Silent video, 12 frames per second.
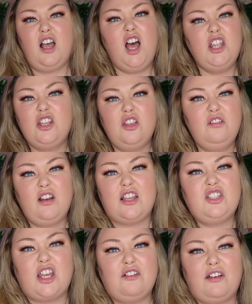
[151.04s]
are the new
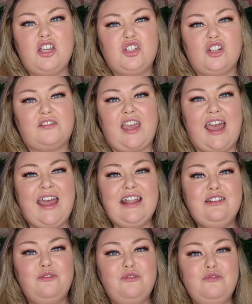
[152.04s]
like generation of
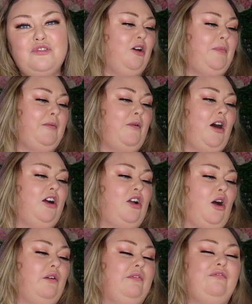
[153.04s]
candles. A lot of people are
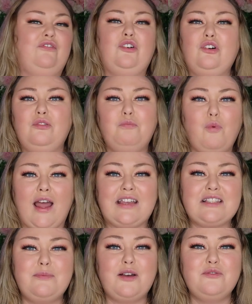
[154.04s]
going for
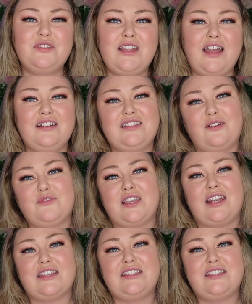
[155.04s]
wax melts now because obviously they're